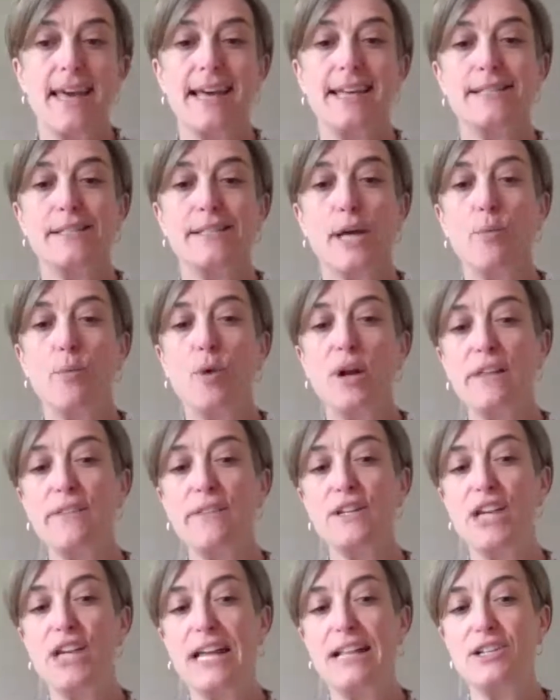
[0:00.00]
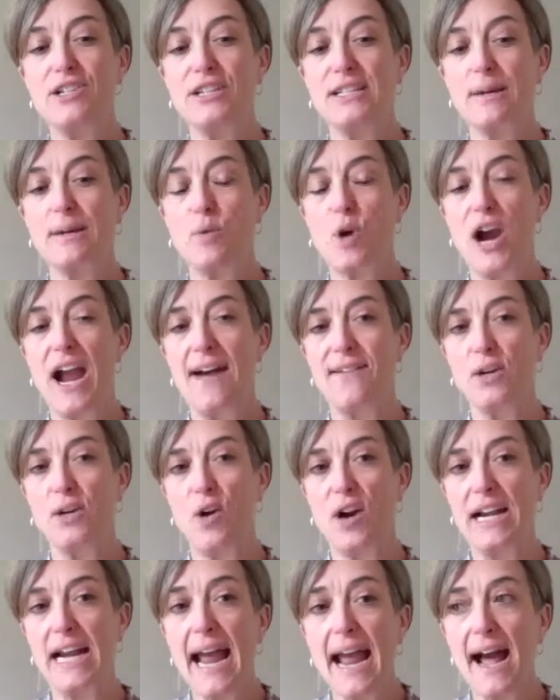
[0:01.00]
And so one of the challenges that we're having
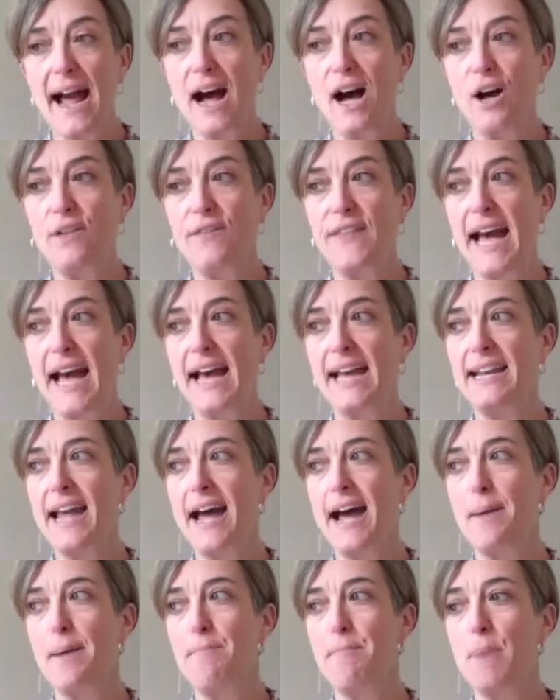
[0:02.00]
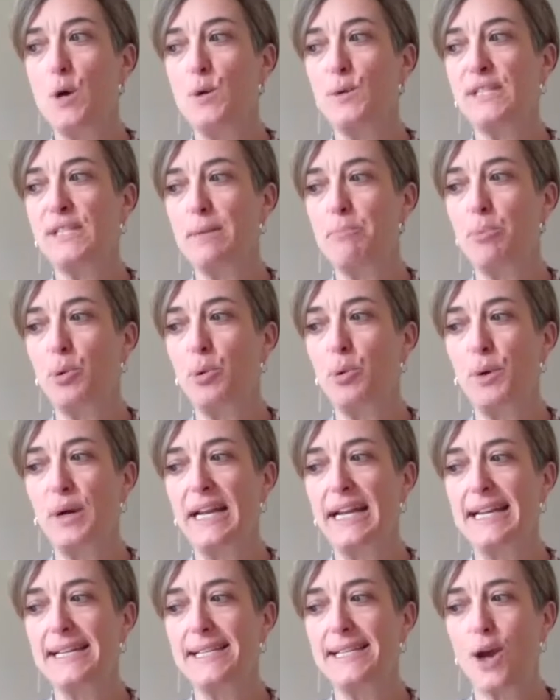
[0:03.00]
right now, that most
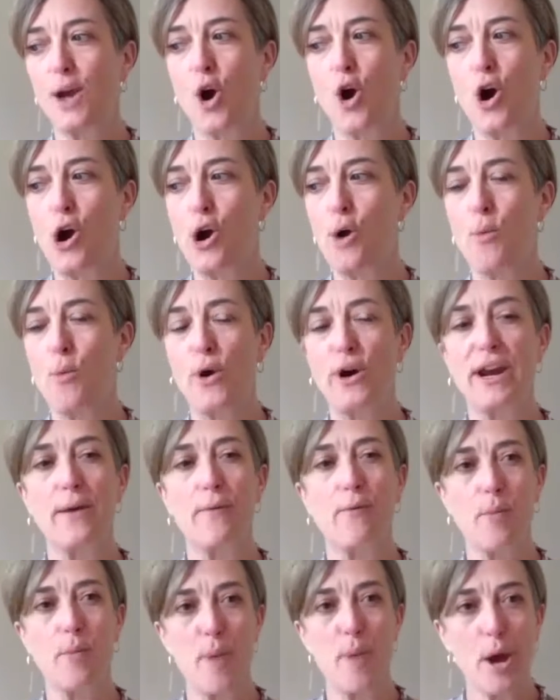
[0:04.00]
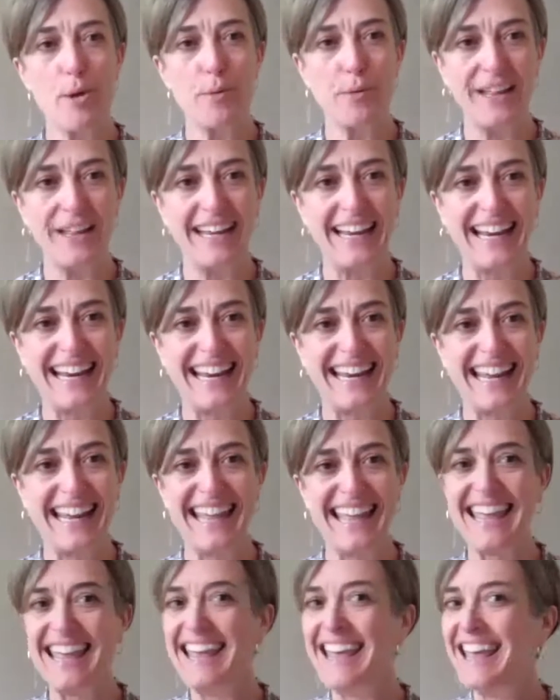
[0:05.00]
employees are working remotely,
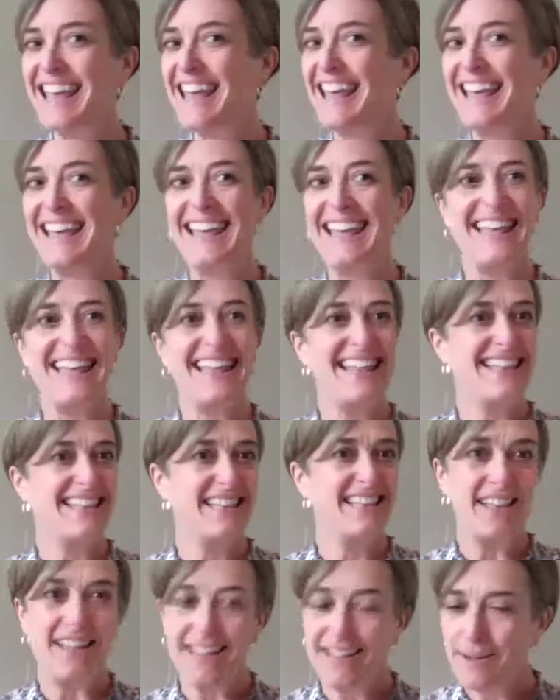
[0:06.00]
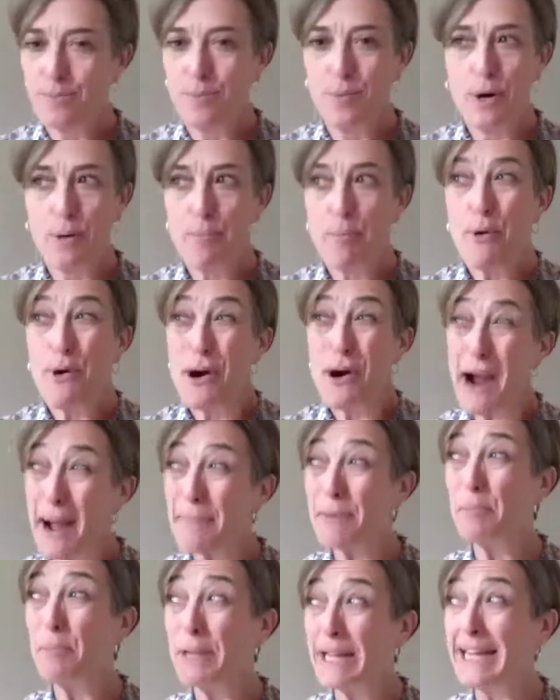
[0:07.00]
we're
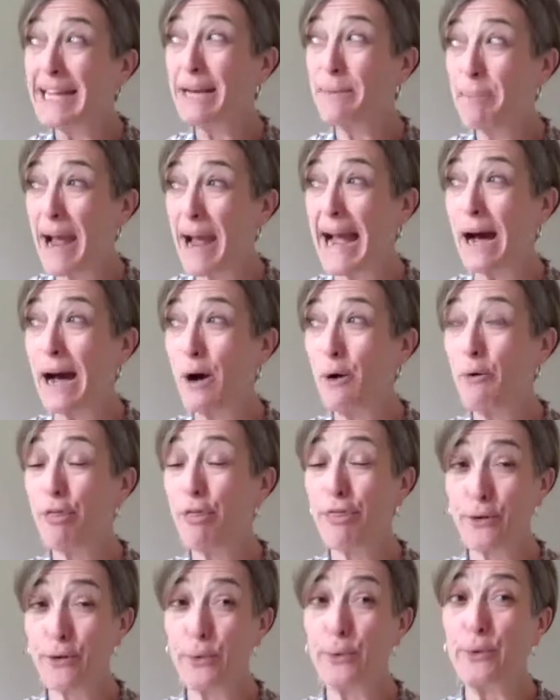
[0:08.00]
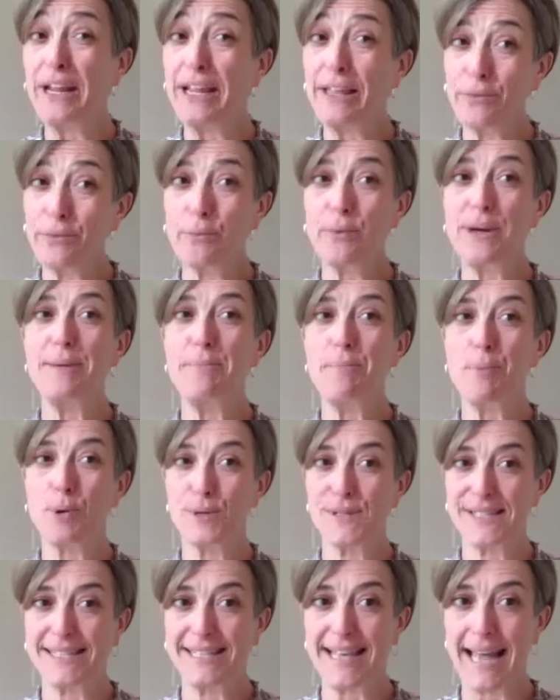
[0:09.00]
probably at about
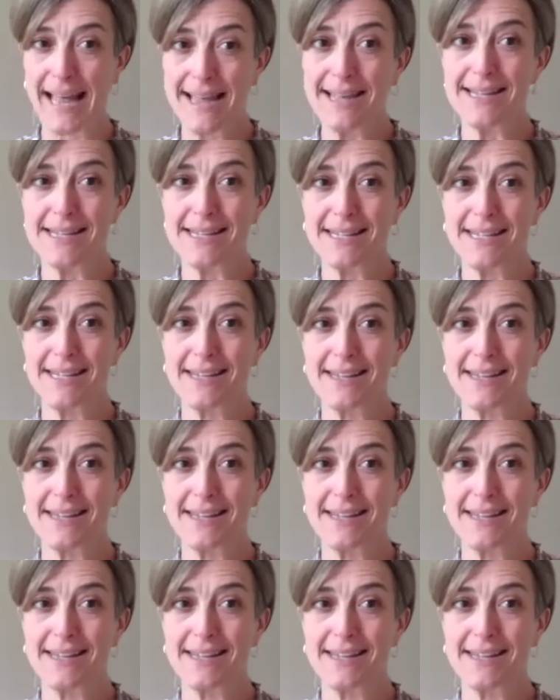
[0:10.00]
33%